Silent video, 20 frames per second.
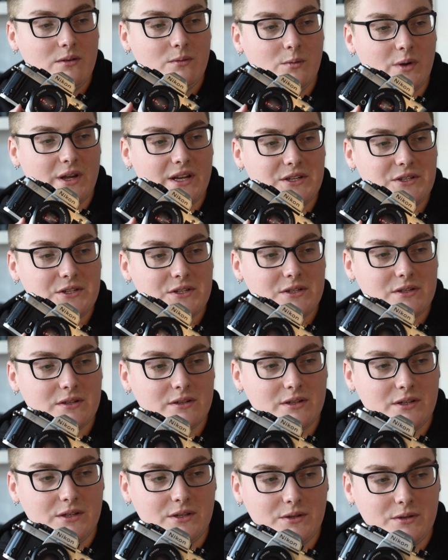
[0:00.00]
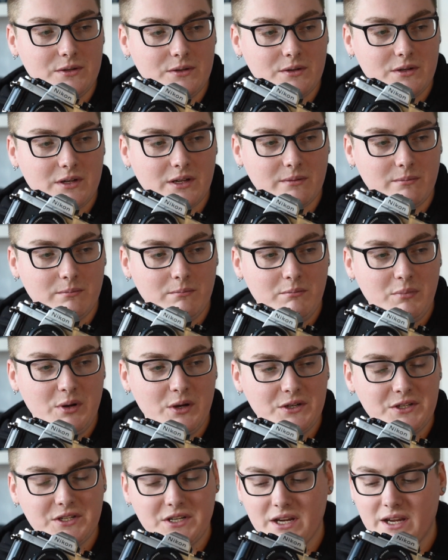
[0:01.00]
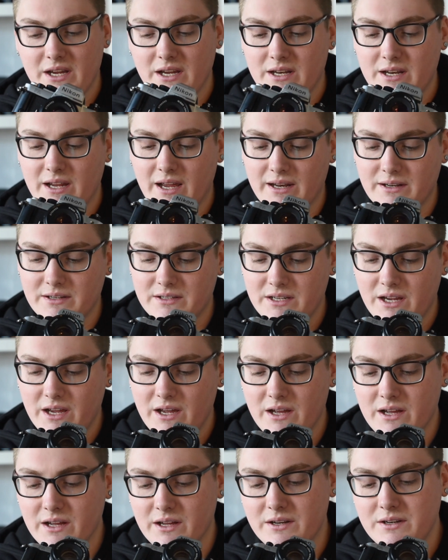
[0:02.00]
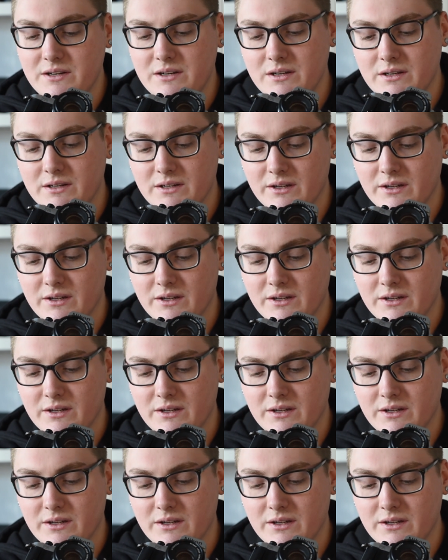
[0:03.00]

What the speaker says: which you can push in and turn,